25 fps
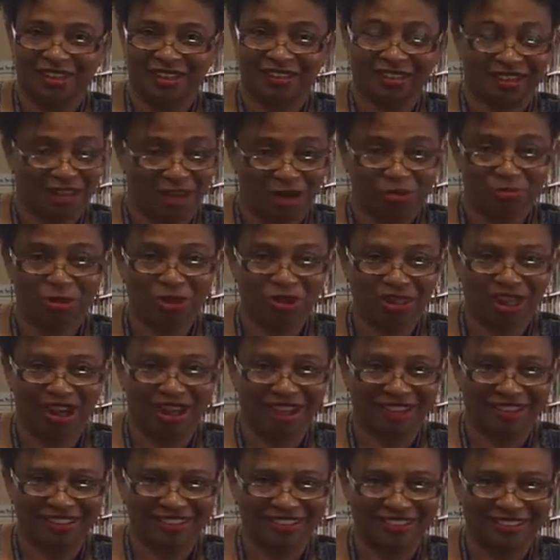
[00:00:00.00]
the Emerald
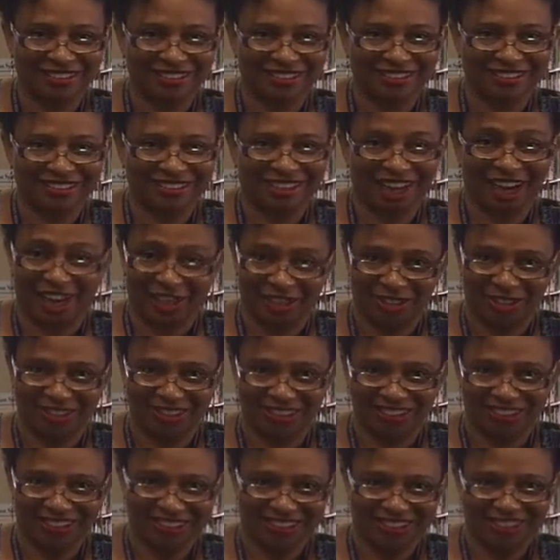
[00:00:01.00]
Isle,
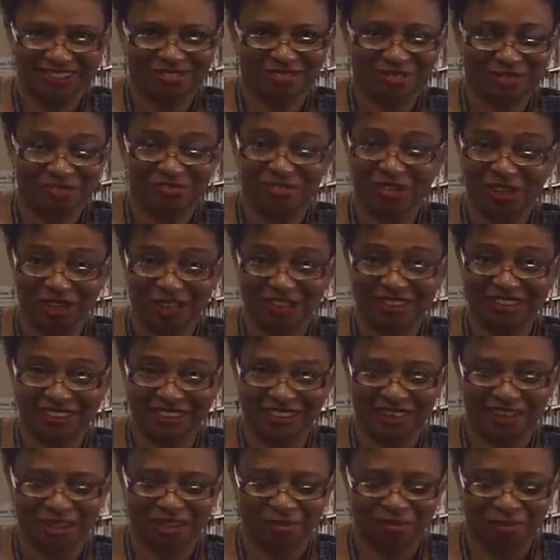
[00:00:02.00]
Ireland. We're very
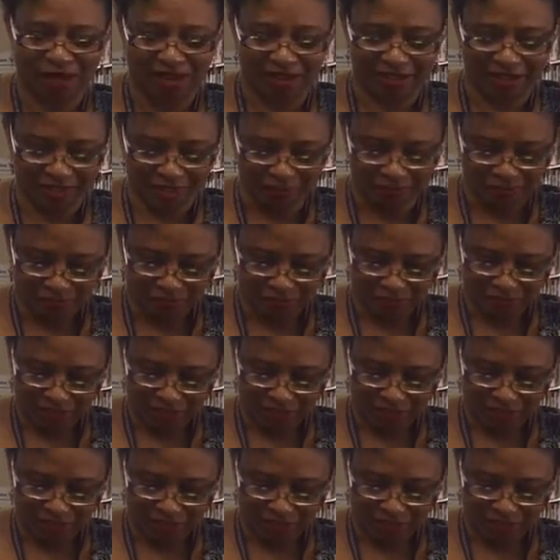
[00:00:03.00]
excited about it.